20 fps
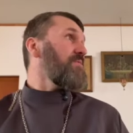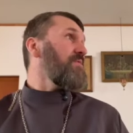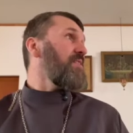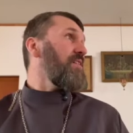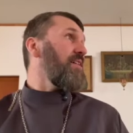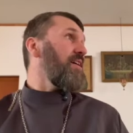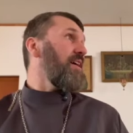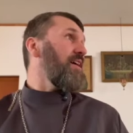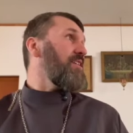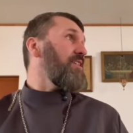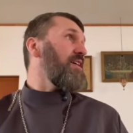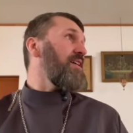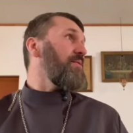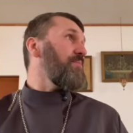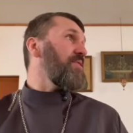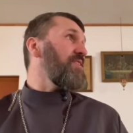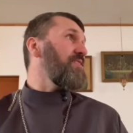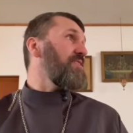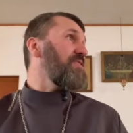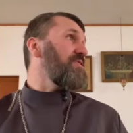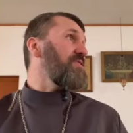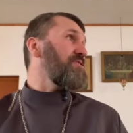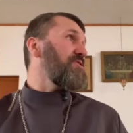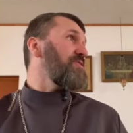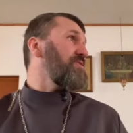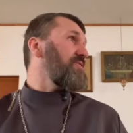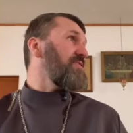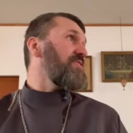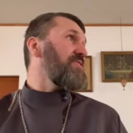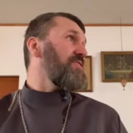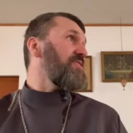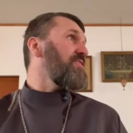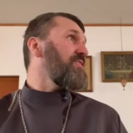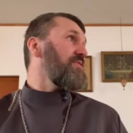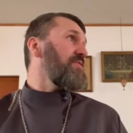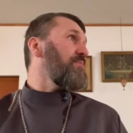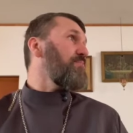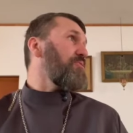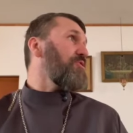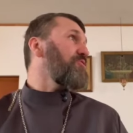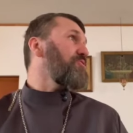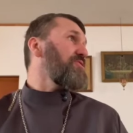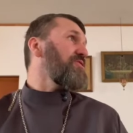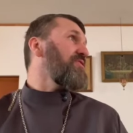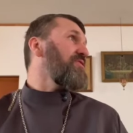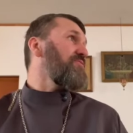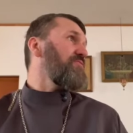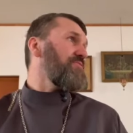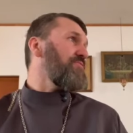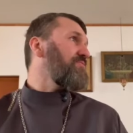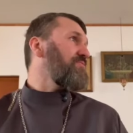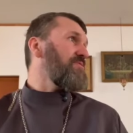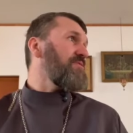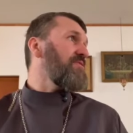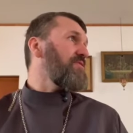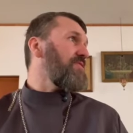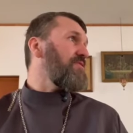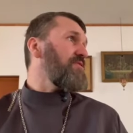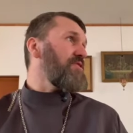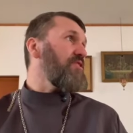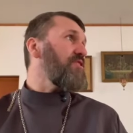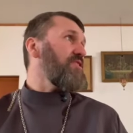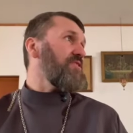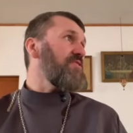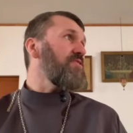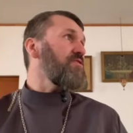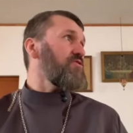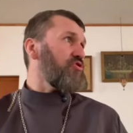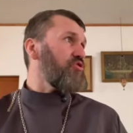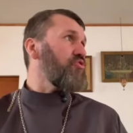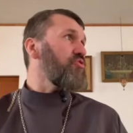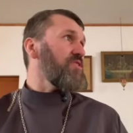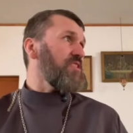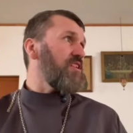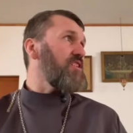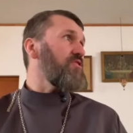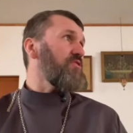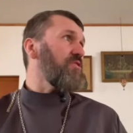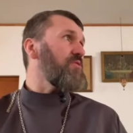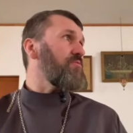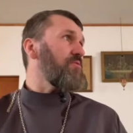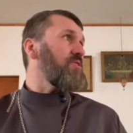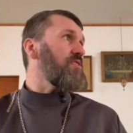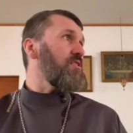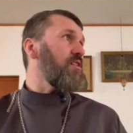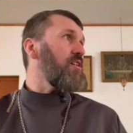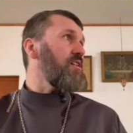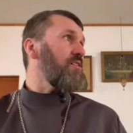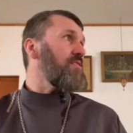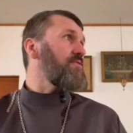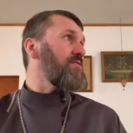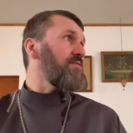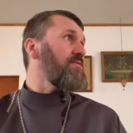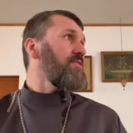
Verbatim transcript: Uh, I, I, mean, it's just a, it, the person of, they're, they're, truly hearing what God,